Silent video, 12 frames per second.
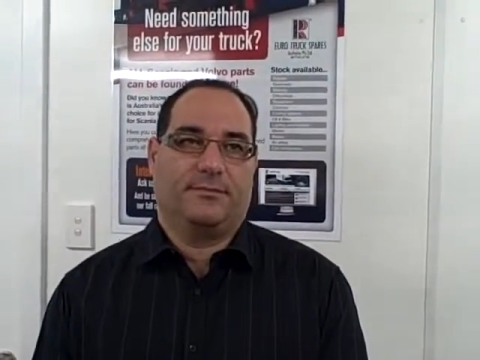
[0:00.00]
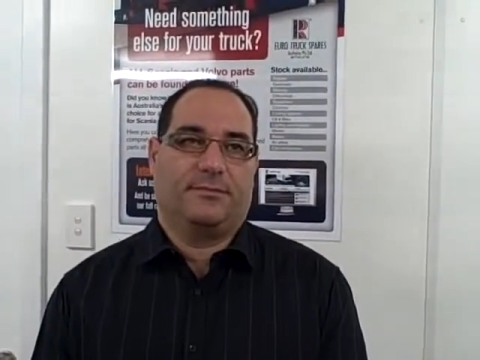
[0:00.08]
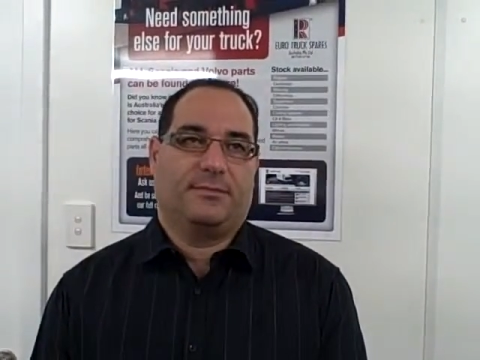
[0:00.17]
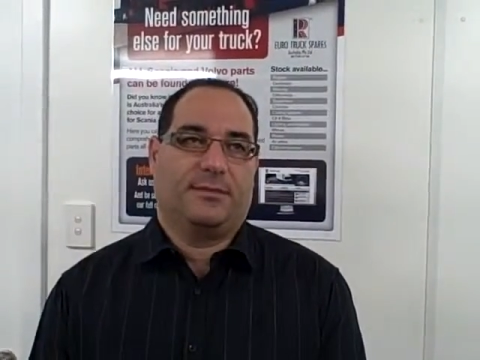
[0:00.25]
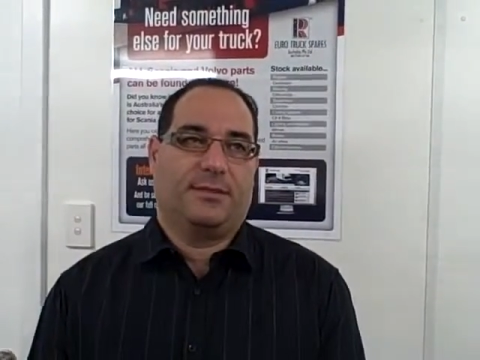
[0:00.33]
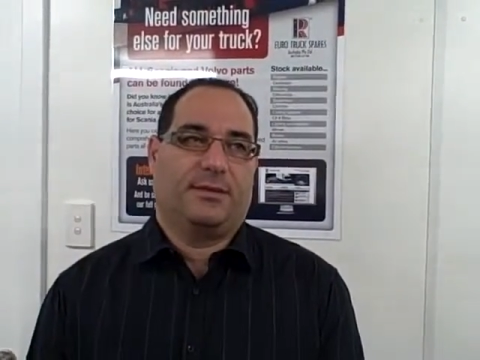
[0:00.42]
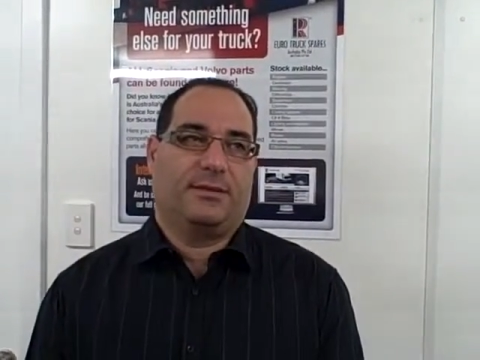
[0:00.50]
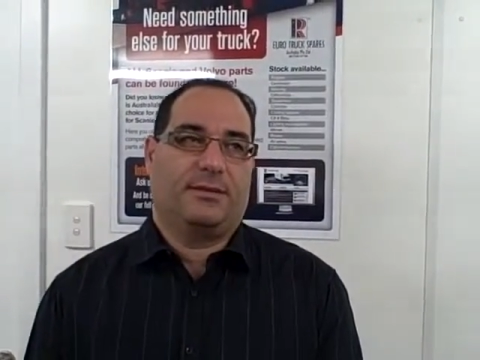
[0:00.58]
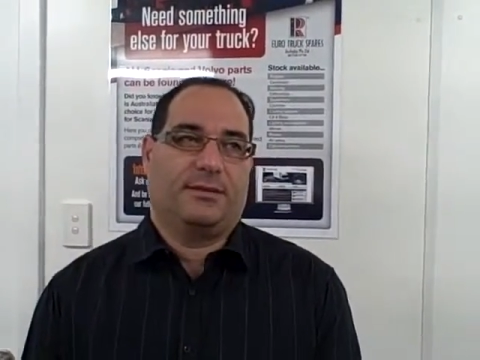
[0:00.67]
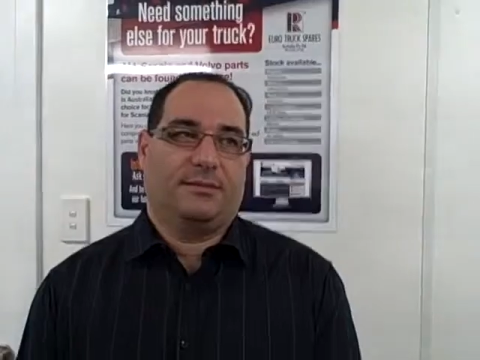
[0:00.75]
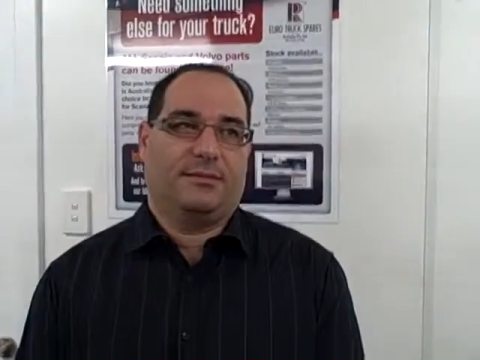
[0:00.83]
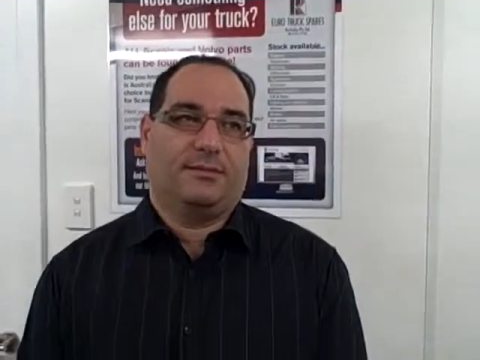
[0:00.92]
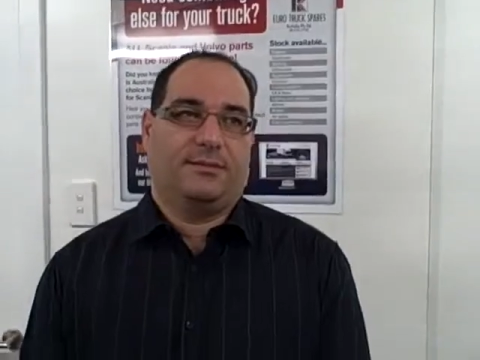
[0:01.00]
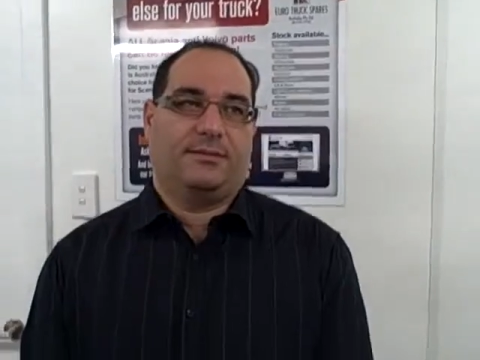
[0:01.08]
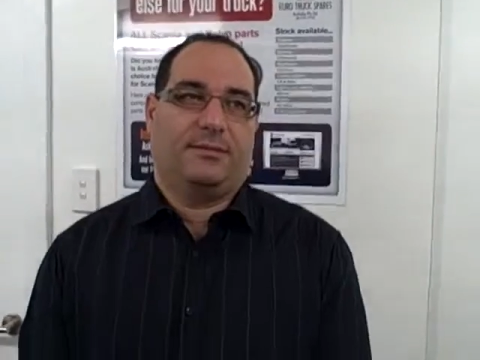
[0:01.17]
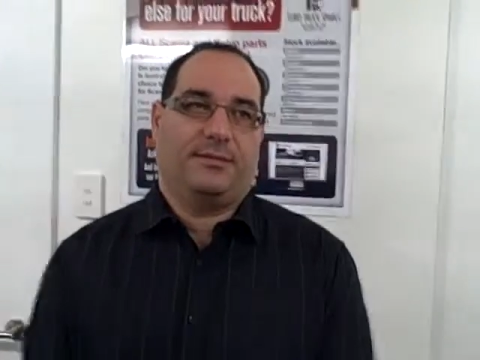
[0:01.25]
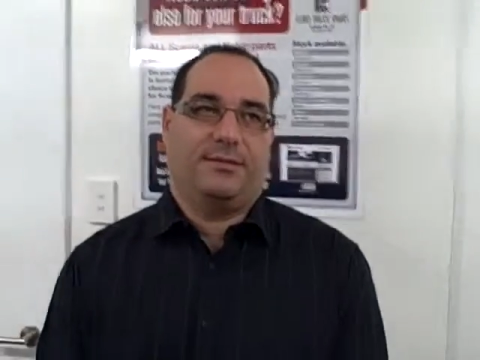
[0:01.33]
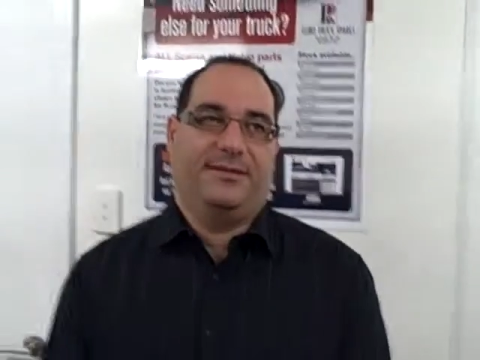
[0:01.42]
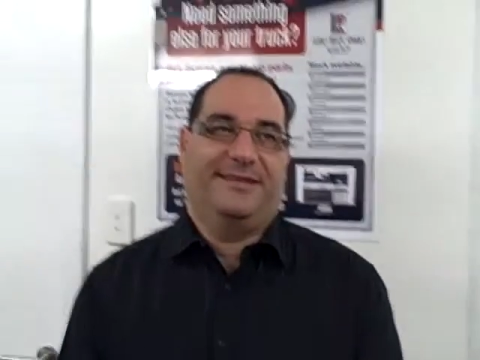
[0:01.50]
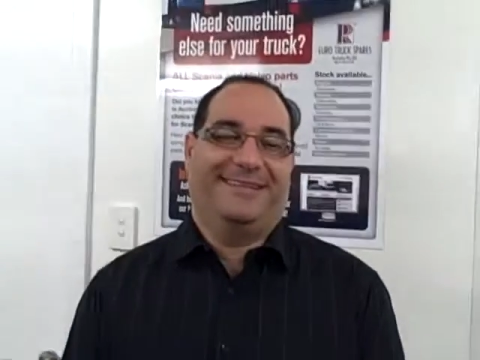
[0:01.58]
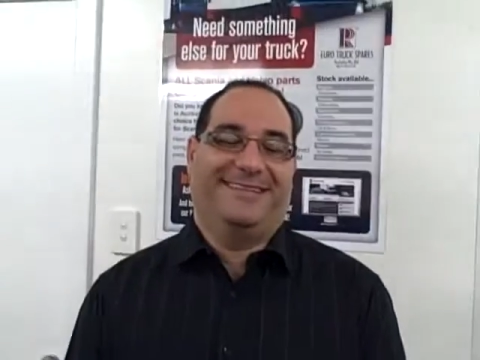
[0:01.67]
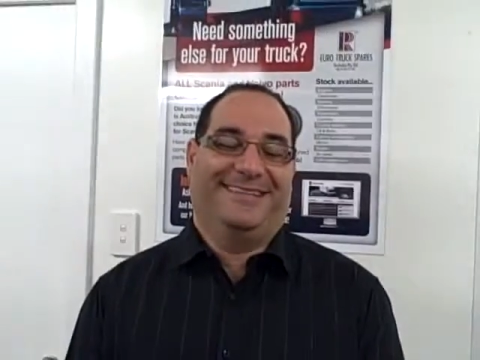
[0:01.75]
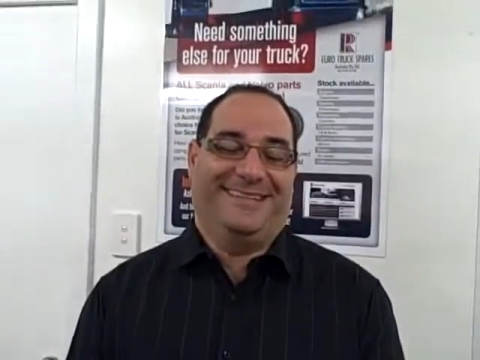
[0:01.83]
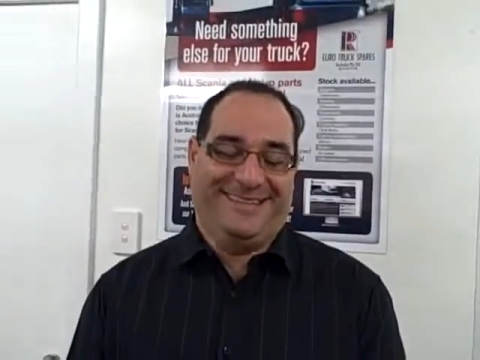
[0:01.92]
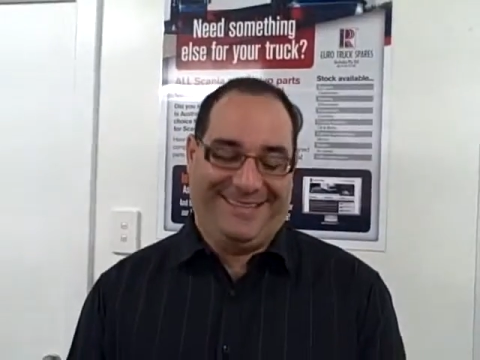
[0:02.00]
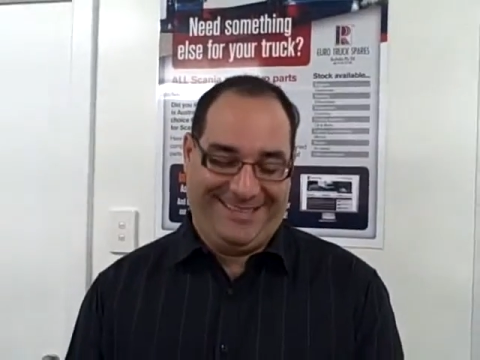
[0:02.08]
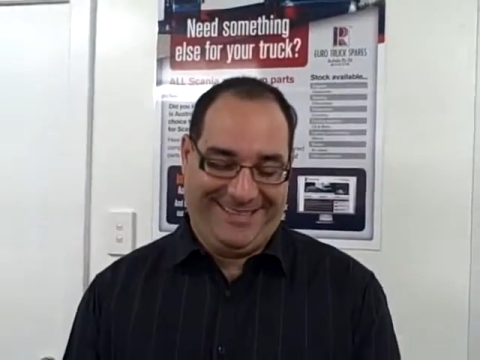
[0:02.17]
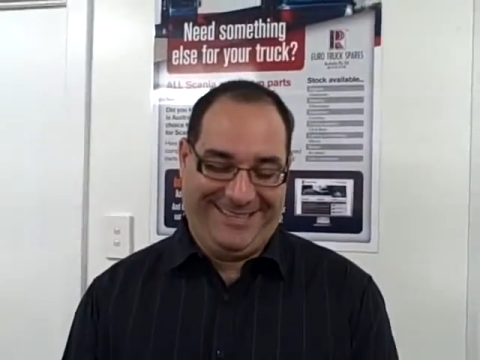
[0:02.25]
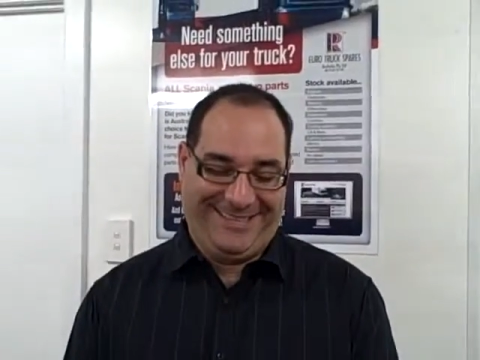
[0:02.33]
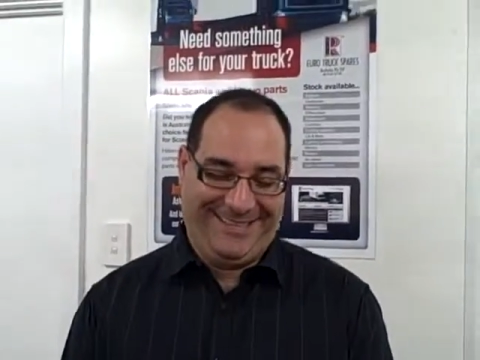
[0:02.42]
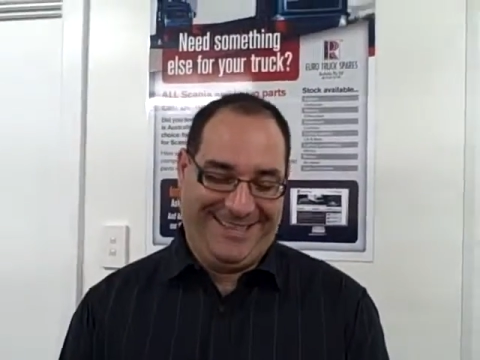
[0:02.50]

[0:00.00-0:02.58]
as far as bottom line results?